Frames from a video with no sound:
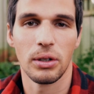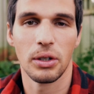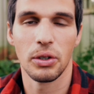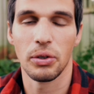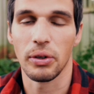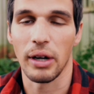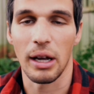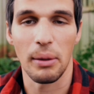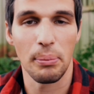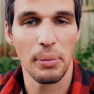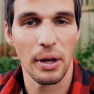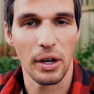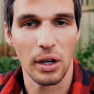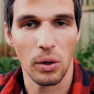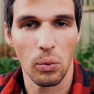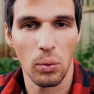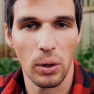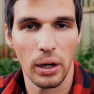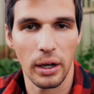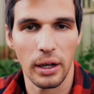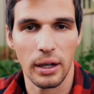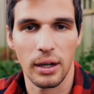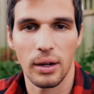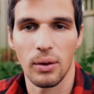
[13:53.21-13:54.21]
create better
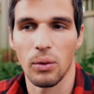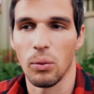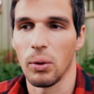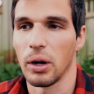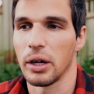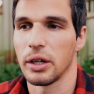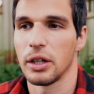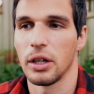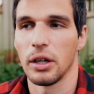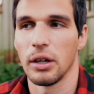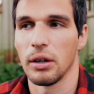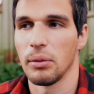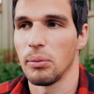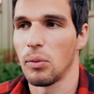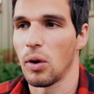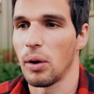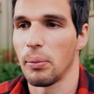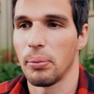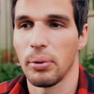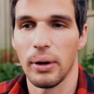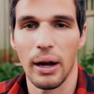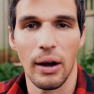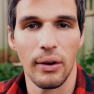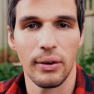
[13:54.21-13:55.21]
work you're more
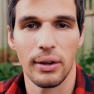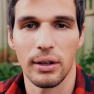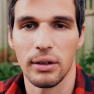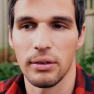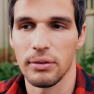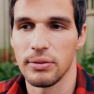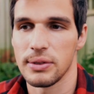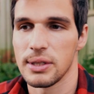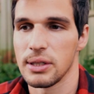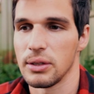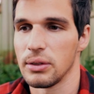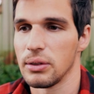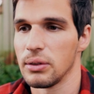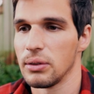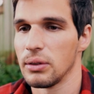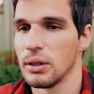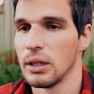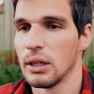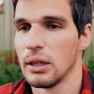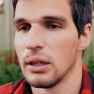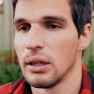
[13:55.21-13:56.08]
proud of, to